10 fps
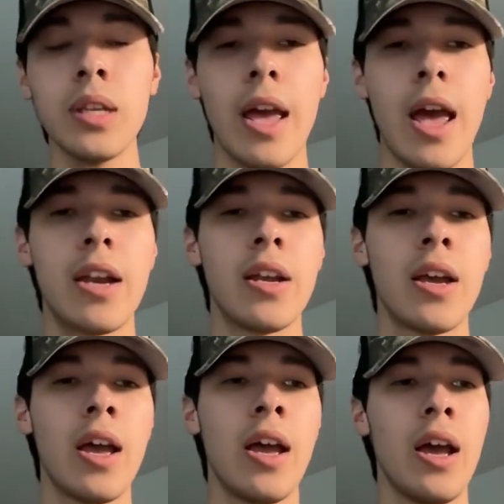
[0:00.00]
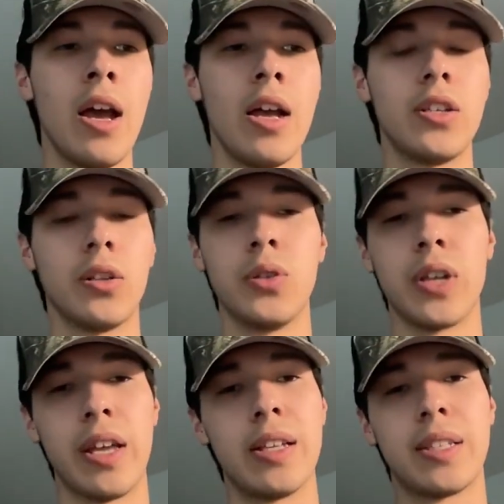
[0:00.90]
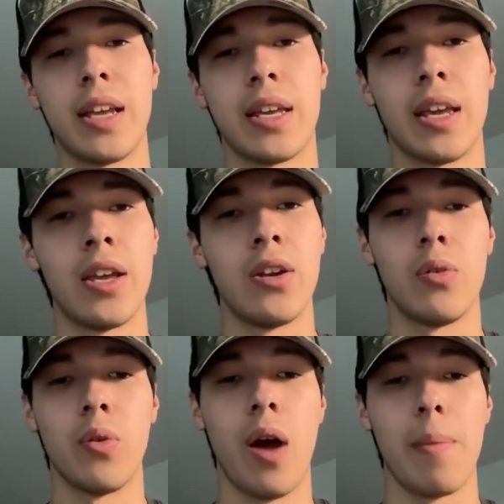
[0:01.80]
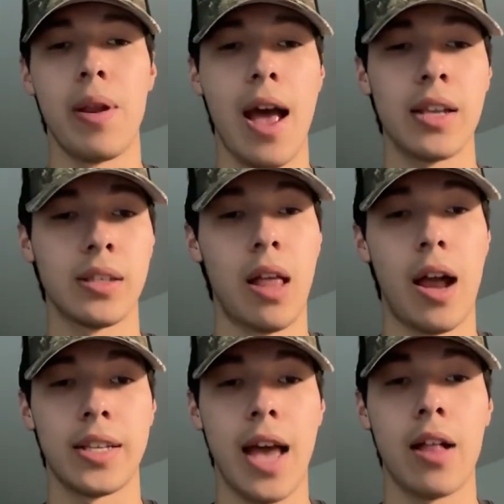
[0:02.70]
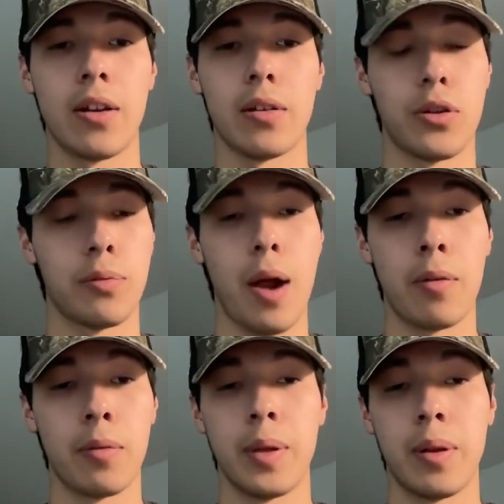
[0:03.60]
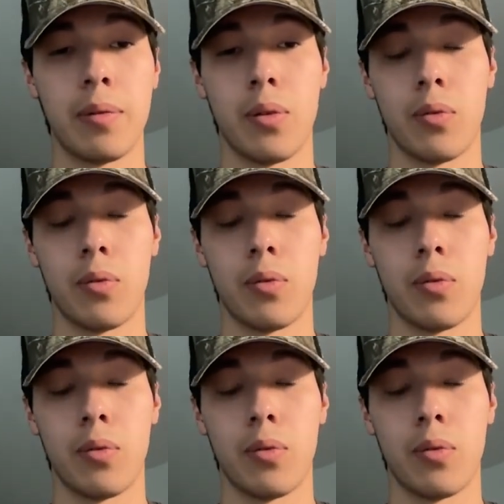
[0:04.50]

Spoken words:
And to lose an in-state kid who, I mean, has a lot of talent, could probably been a